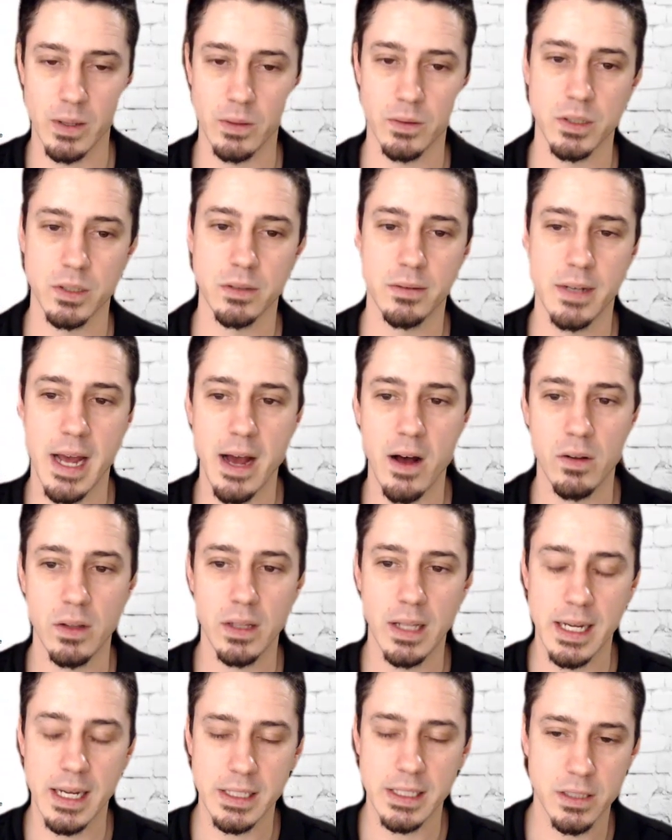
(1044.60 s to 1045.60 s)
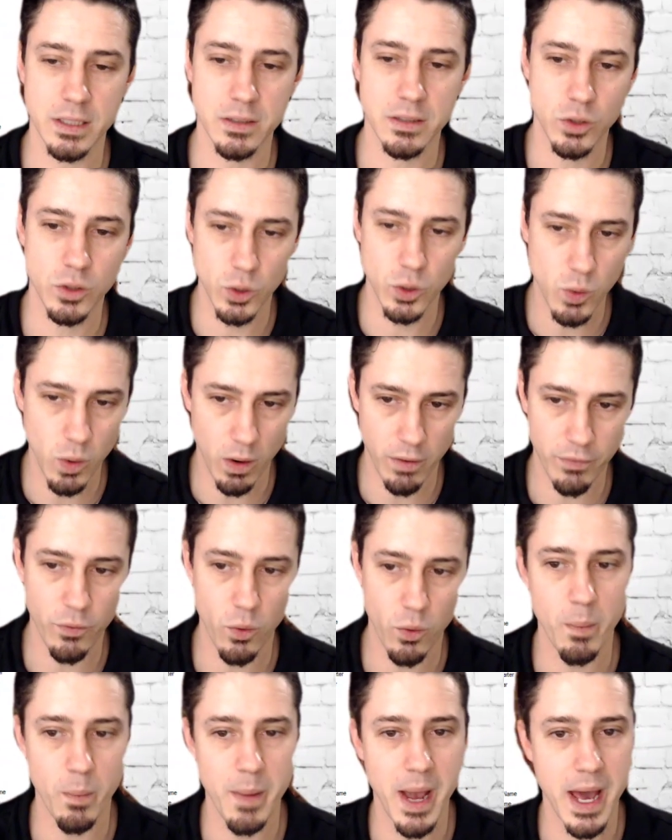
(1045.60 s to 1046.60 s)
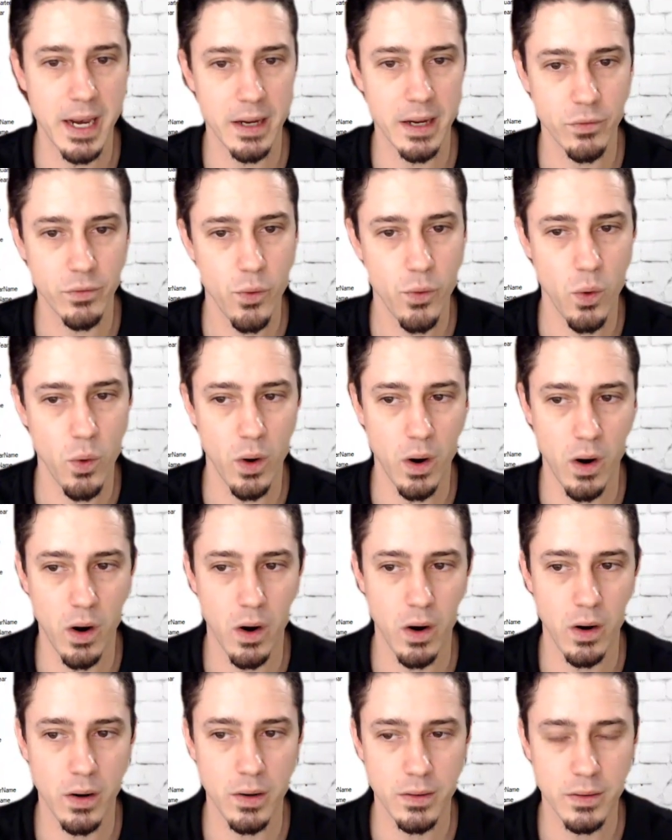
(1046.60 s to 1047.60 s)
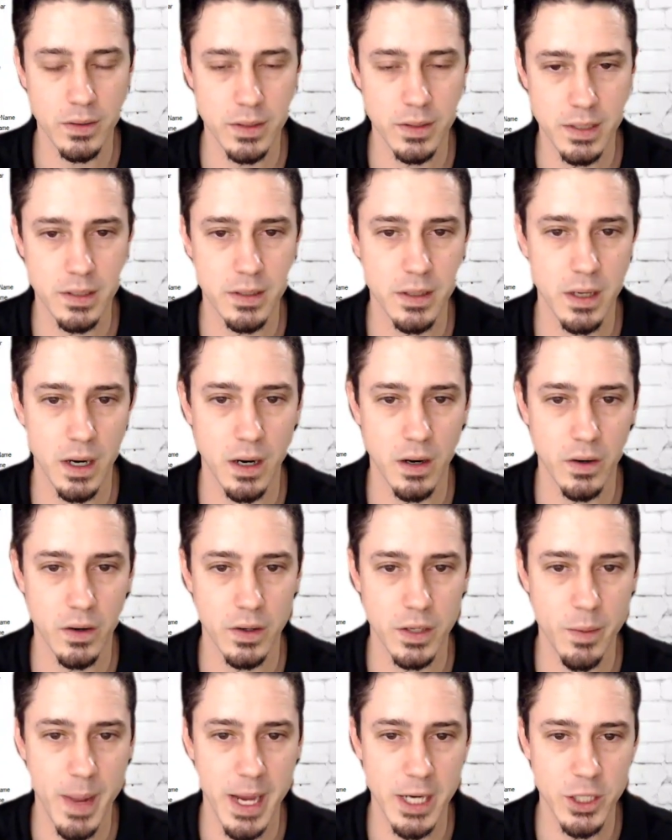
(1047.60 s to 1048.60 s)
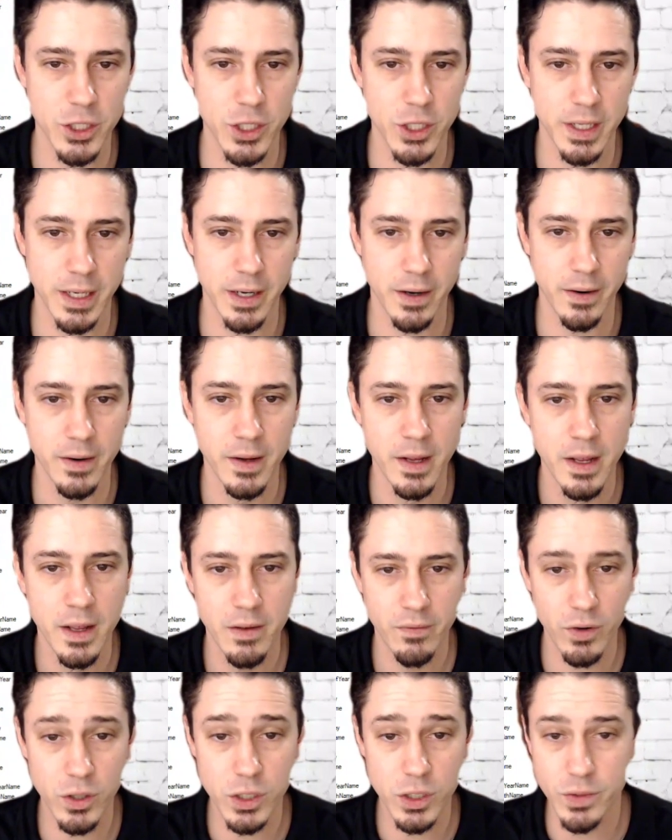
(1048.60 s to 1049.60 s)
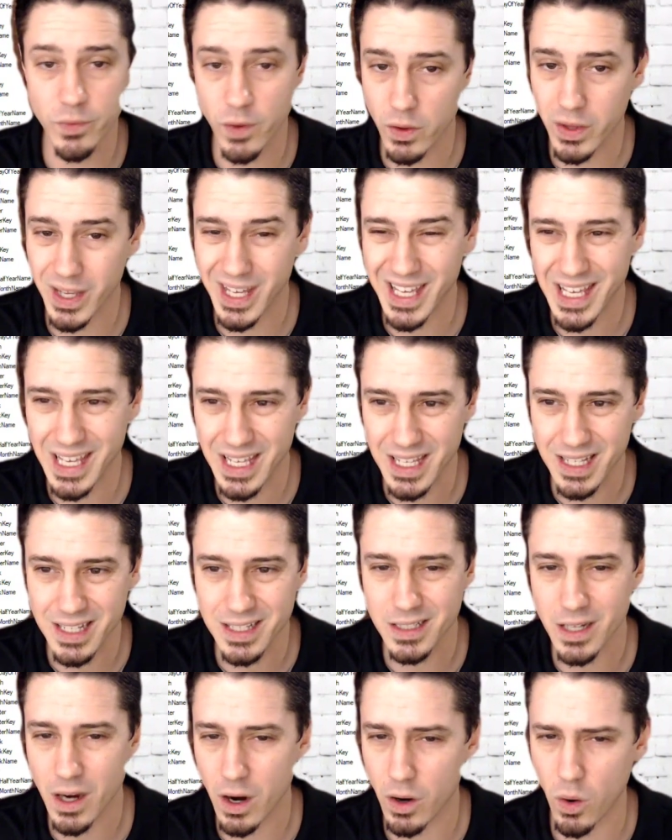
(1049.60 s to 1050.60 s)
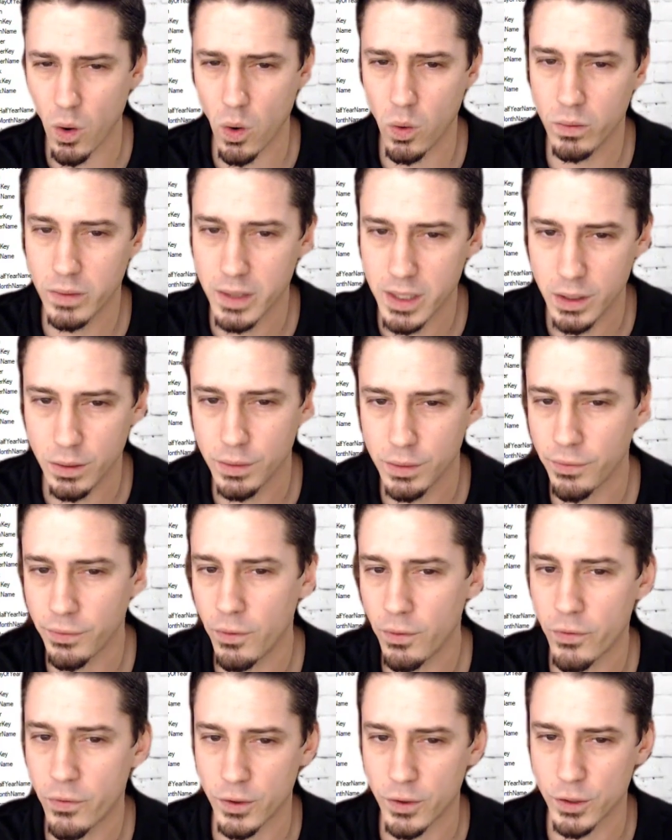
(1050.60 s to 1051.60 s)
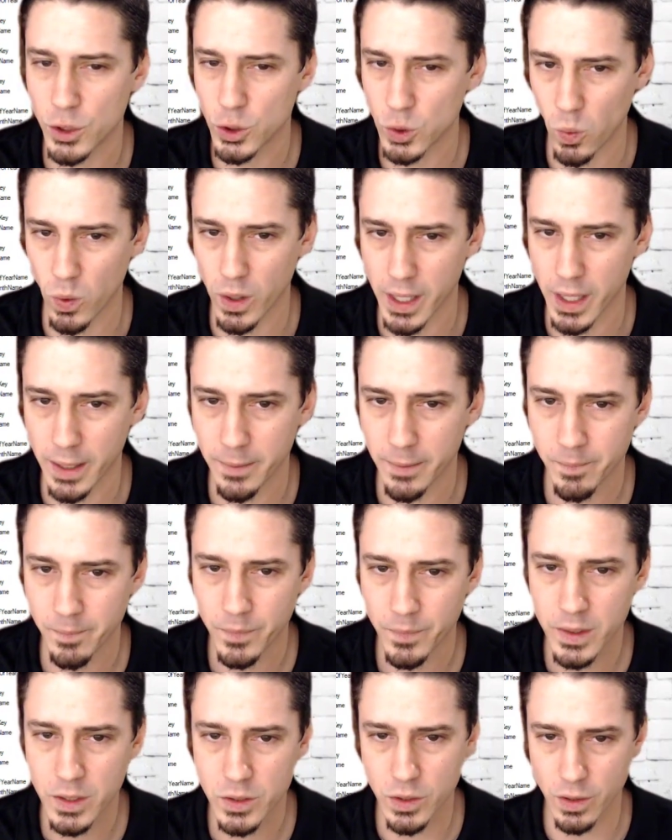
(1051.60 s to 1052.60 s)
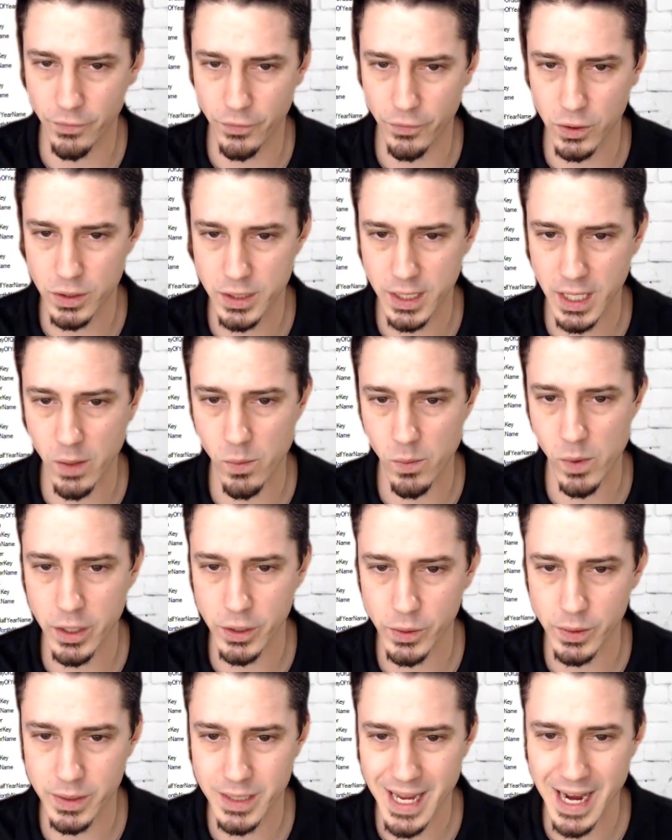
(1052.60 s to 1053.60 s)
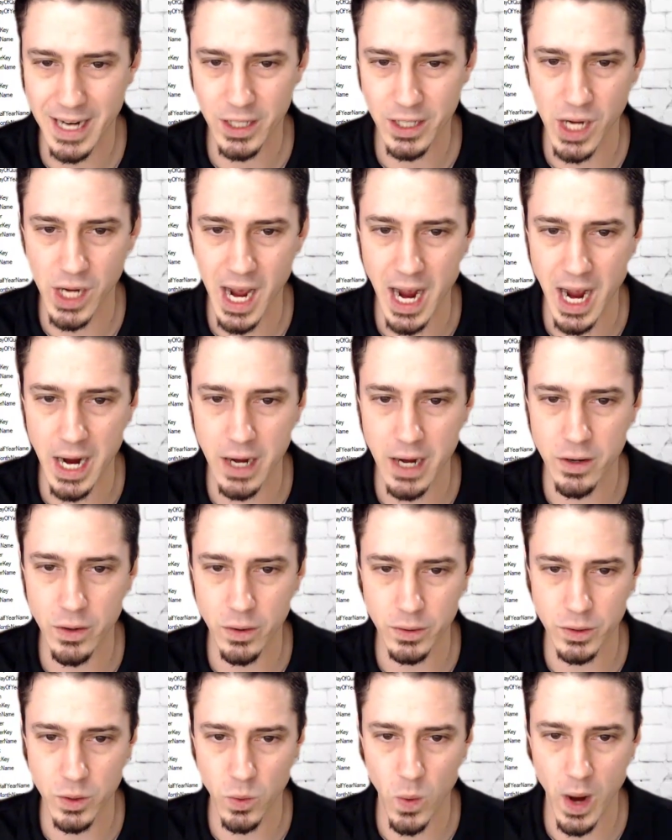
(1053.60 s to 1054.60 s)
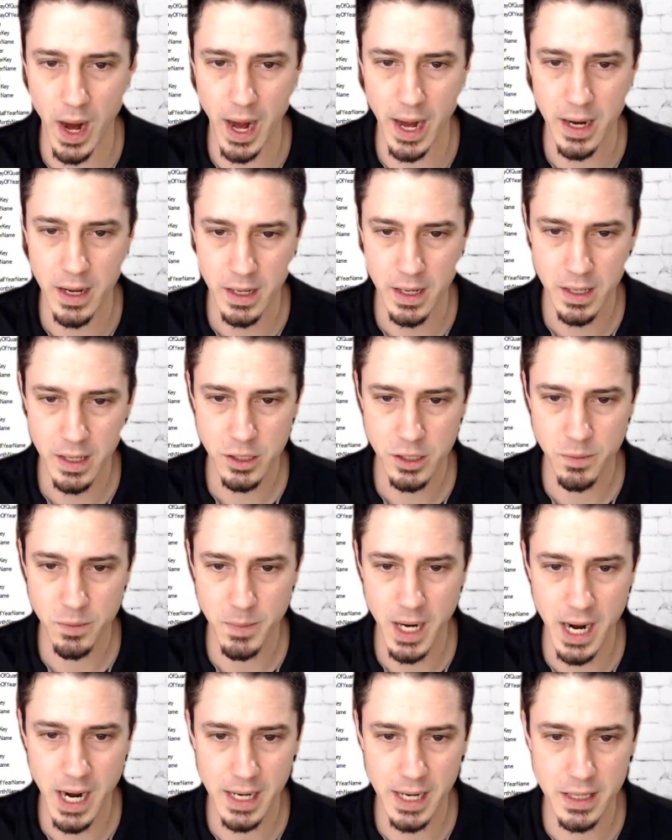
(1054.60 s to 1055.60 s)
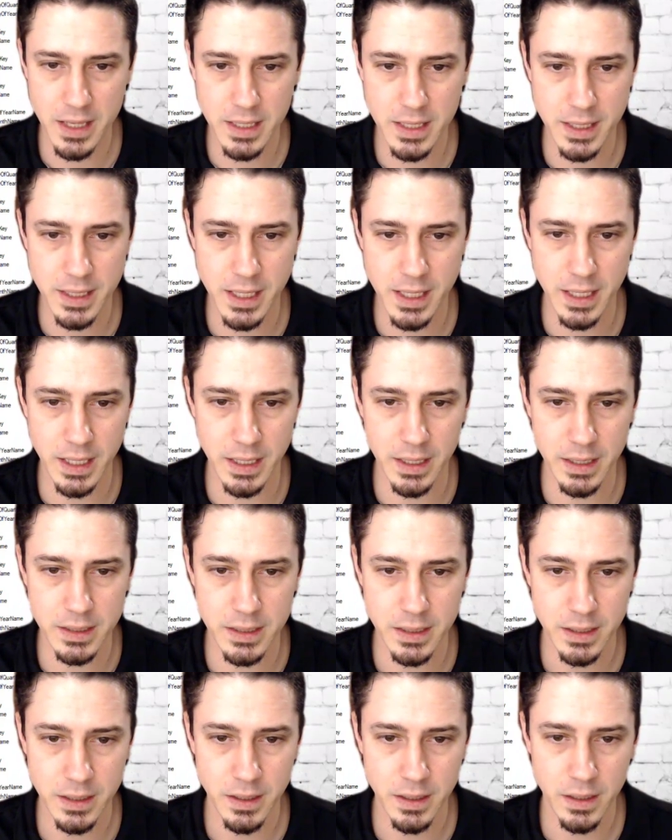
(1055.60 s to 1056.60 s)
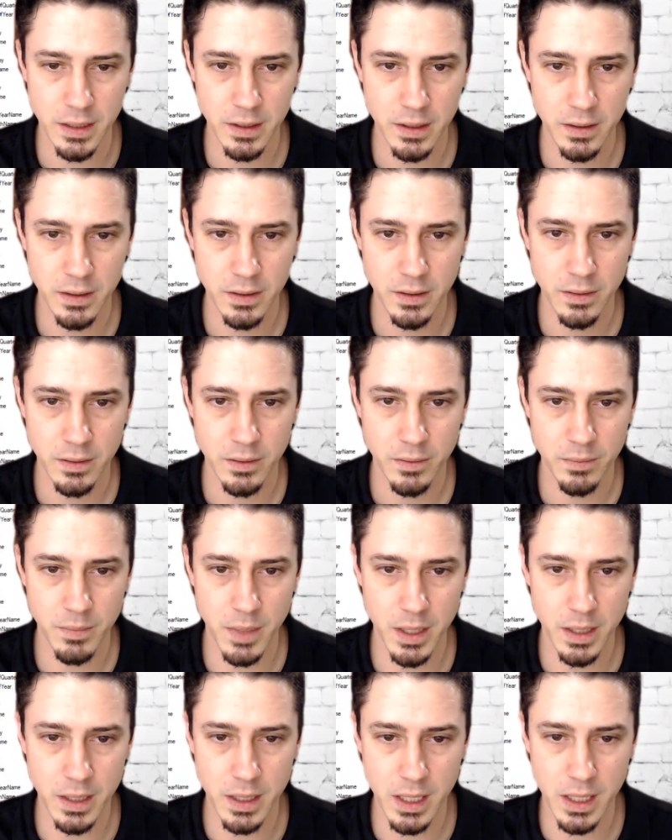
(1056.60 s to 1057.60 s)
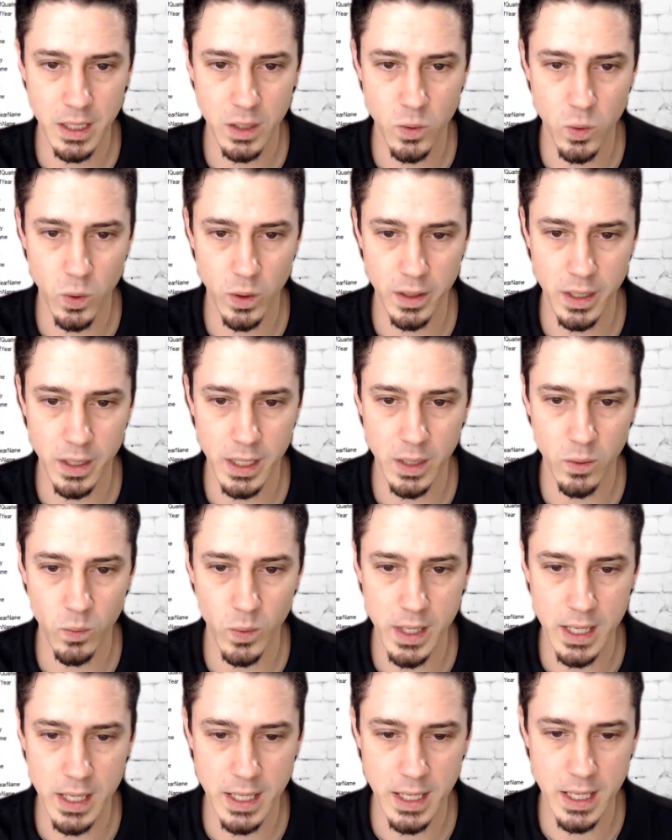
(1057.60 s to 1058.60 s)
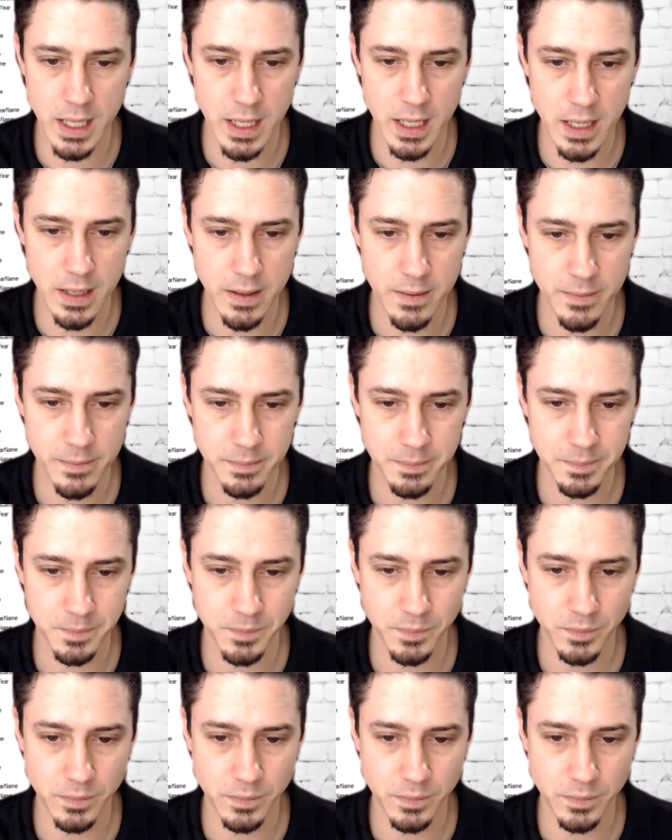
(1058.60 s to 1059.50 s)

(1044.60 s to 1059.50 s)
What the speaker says: fields. Now let's do our formatting for our dimension here. First of all, the keys are only useful for sorting. So the first thing I want to do is actually hide those away. So I'm going to hide these keys, month key, quarter key, week key.